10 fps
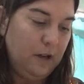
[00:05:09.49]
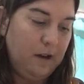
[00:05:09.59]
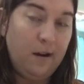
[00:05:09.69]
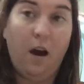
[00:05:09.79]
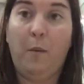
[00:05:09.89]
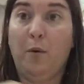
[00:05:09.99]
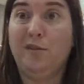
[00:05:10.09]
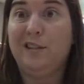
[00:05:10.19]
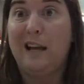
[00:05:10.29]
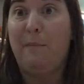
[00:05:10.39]
I
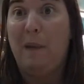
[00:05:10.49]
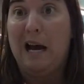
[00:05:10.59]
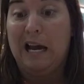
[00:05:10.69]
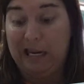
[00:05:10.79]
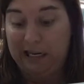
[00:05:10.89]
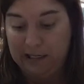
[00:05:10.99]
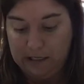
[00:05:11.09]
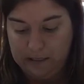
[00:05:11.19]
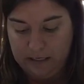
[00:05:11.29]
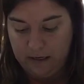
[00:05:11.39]
almost said mind
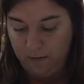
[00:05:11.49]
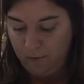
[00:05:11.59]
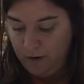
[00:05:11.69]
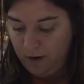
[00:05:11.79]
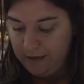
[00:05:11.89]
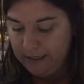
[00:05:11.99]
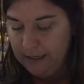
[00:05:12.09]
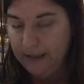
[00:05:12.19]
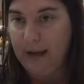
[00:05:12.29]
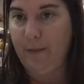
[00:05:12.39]
again. We already
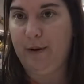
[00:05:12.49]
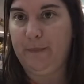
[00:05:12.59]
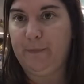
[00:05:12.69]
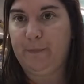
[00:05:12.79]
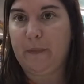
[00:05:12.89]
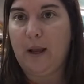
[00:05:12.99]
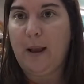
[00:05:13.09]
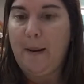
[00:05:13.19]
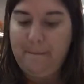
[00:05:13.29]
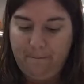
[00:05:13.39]
did that one.
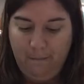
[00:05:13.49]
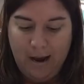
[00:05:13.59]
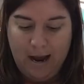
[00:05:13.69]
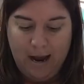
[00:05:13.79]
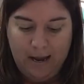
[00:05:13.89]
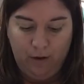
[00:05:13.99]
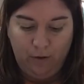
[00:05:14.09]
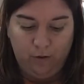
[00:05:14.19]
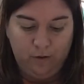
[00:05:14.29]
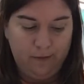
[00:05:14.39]
Mild.